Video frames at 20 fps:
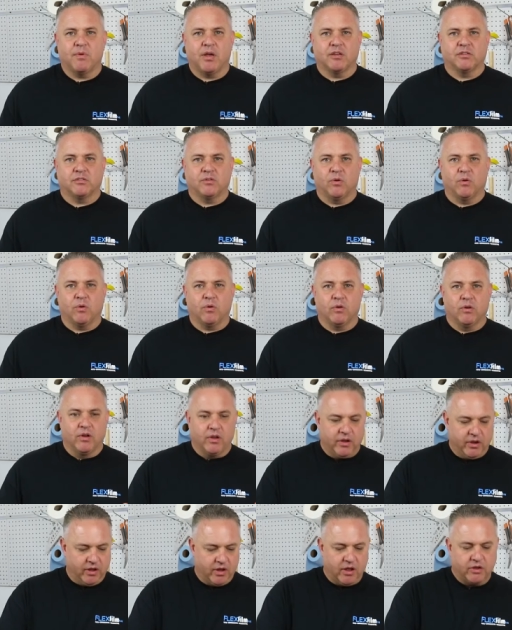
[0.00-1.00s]
my store?
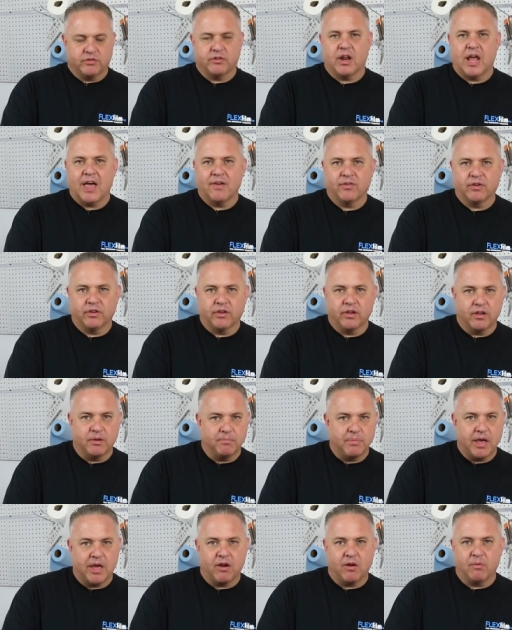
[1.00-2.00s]
You know, should I have a good,
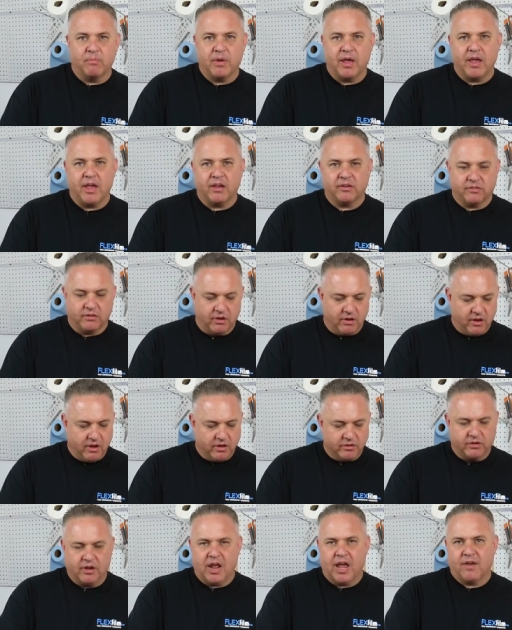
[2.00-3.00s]
better, best?
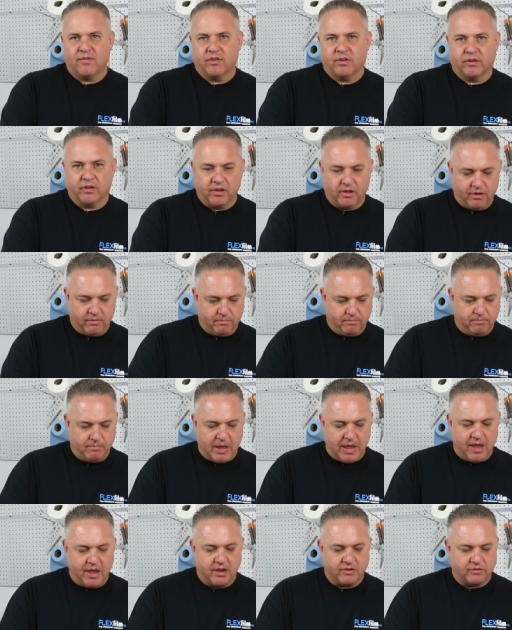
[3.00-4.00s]
Should I have a good
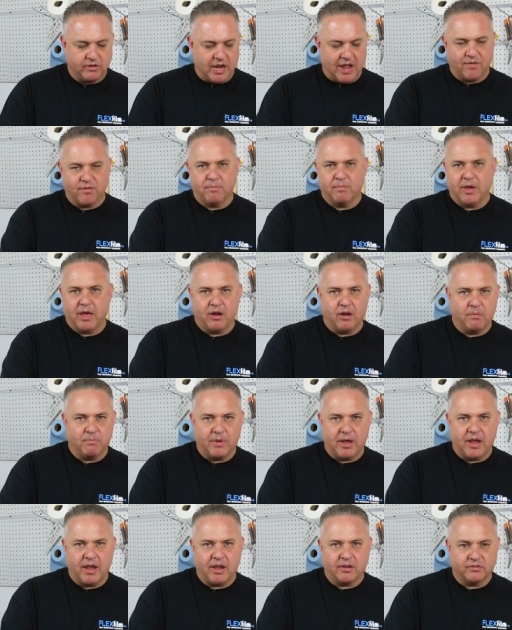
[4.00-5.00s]
best? Should I have a better
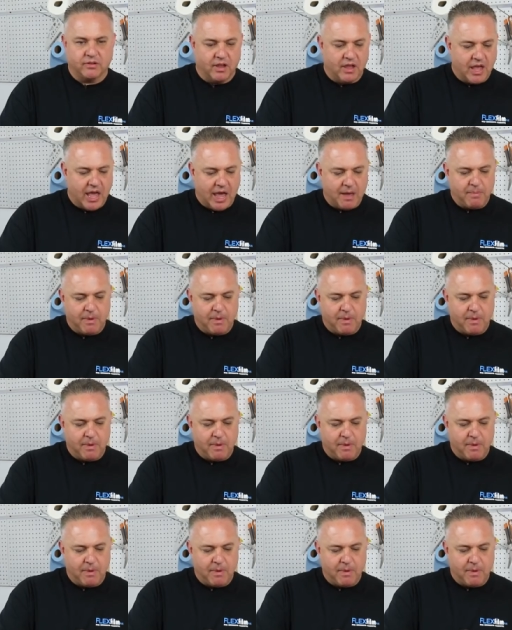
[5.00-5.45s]
best? How